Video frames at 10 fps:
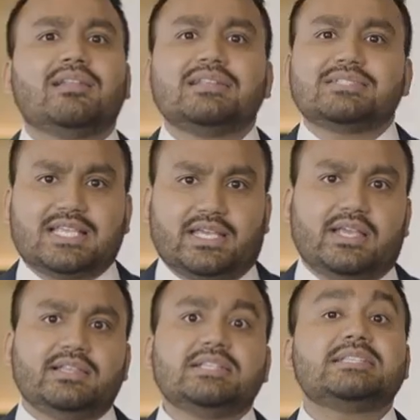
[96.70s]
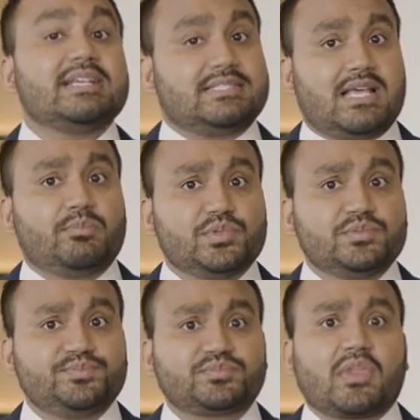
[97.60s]
Let's say, in this
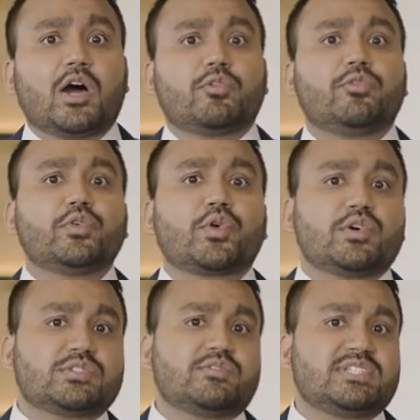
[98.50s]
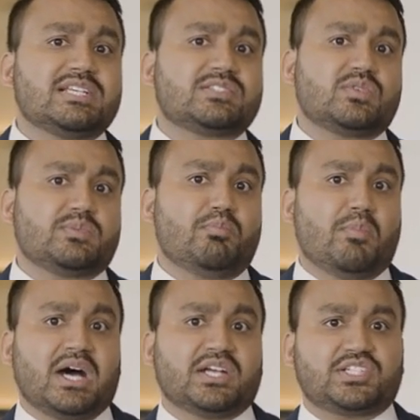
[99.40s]
example, our food cost of sales was
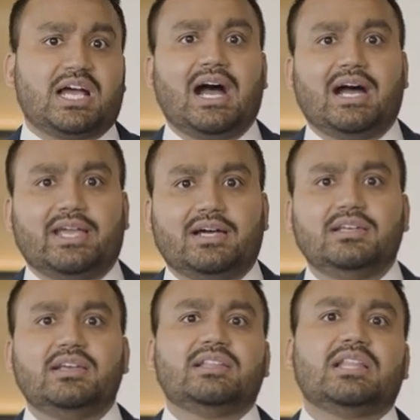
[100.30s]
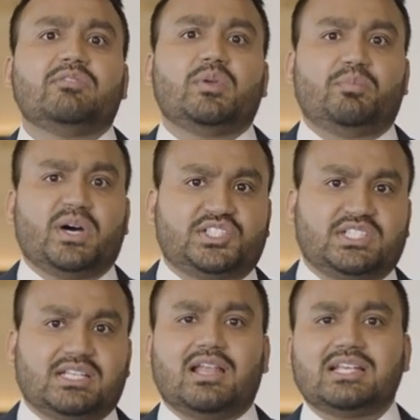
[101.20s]
much higher than we
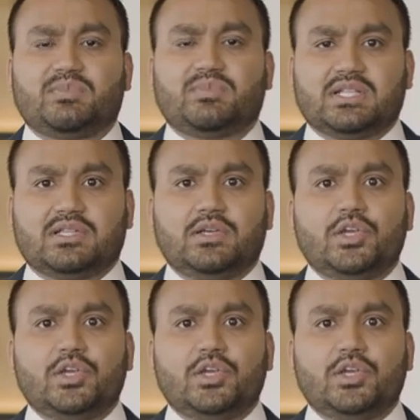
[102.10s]
budgeted last month.